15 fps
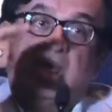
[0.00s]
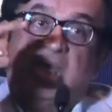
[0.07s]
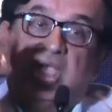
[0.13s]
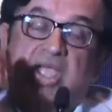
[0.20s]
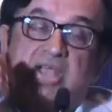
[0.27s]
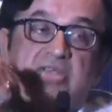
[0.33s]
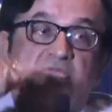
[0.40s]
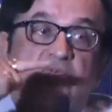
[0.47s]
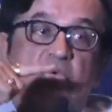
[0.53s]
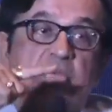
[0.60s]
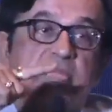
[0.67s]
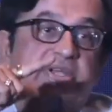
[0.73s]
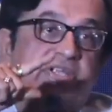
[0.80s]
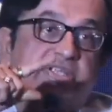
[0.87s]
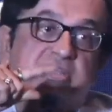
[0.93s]
And the 4
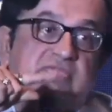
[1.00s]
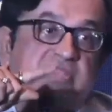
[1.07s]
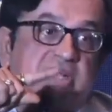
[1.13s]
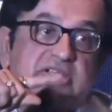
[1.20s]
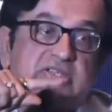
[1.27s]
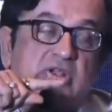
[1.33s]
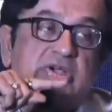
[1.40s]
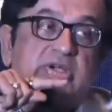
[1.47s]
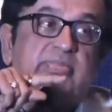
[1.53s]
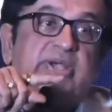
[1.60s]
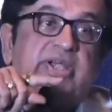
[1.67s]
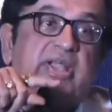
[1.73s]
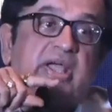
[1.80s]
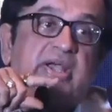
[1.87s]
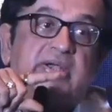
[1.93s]
meetings of that has already
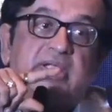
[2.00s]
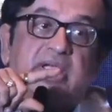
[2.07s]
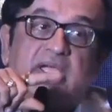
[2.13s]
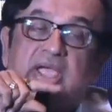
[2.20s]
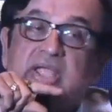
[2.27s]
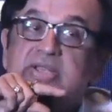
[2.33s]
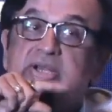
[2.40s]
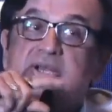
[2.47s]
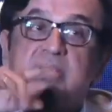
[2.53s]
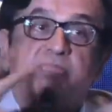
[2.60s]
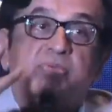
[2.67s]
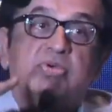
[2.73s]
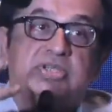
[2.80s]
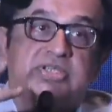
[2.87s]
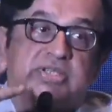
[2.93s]
been done and the
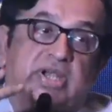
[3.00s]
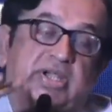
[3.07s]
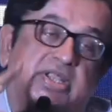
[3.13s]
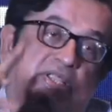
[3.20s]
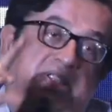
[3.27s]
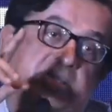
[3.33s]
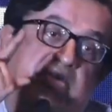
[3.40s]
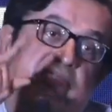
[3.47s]
report is ready.